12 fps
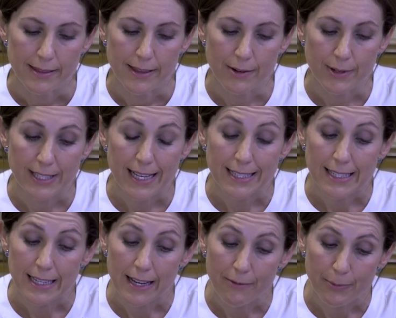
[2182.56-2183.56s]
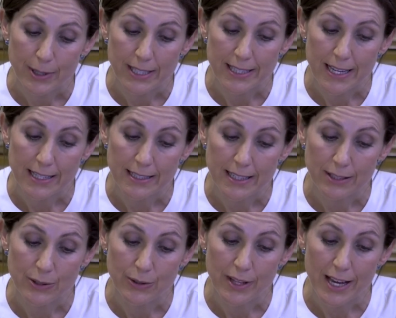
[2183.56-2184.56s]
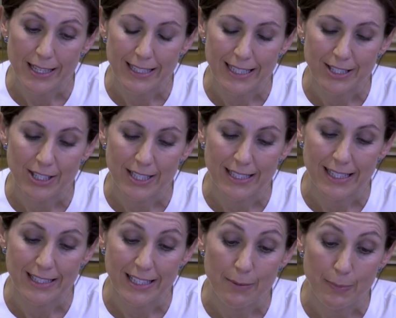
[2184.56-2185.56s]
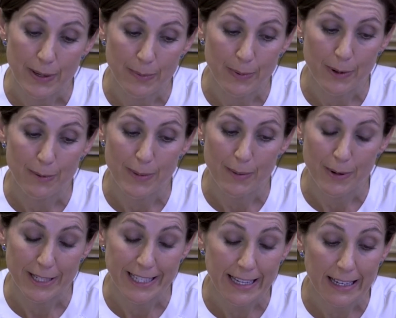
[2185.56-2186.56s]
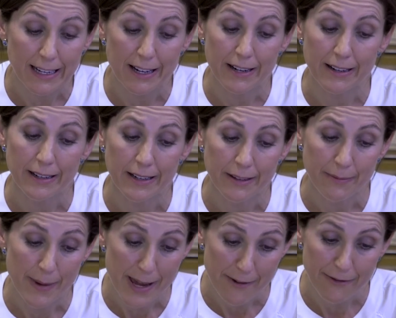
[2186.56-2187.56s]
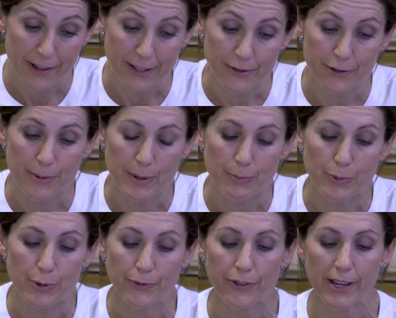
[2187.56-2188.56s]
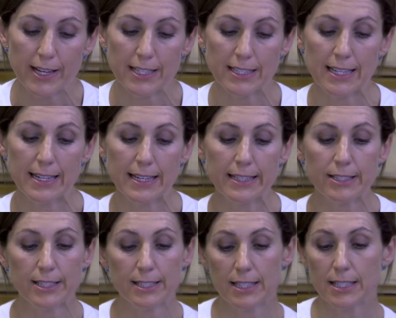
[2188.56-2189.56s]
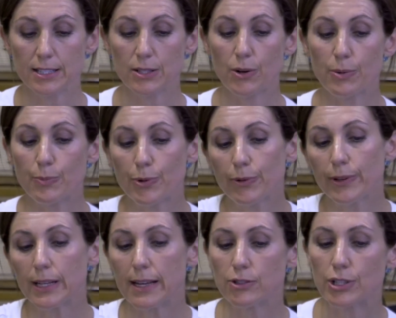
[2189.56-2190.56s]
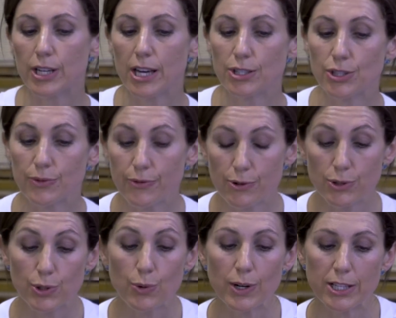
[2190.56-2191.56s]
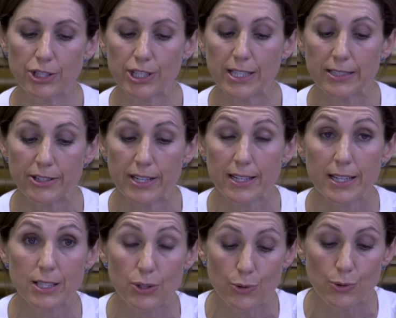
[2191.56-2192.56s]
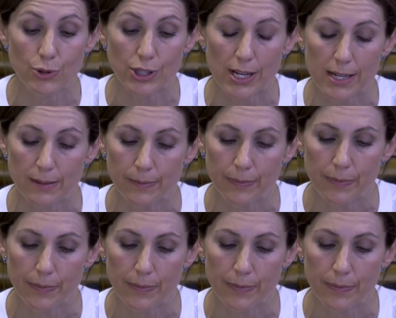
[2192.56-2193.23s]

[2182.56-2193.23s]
The results I have presented today suggest that young people may particularly benefit from improved financial literacy, so improving education for school-age children is crucial.